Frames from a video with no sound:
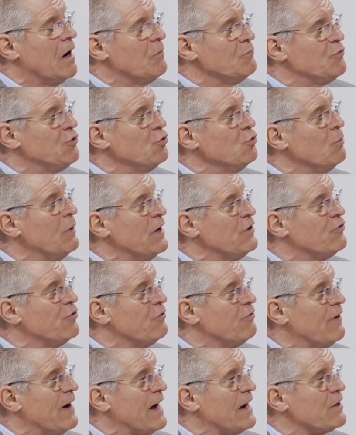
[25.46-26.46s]
two major
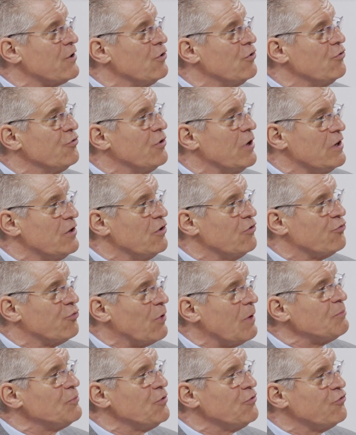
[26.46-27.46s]
factors: a
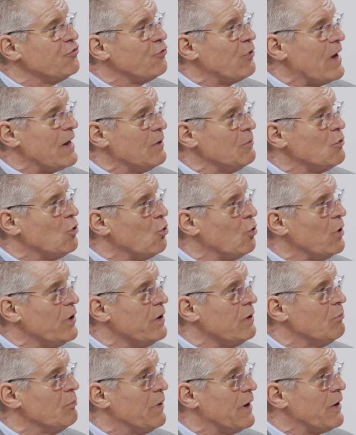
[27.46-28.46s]
disrupted stratum
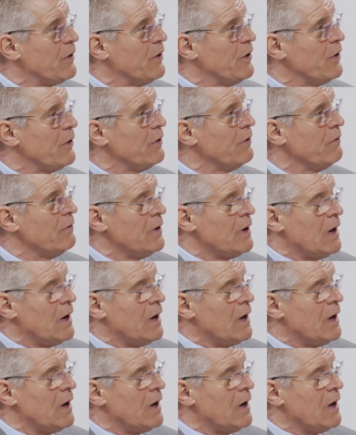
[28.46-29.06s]
corneum barrier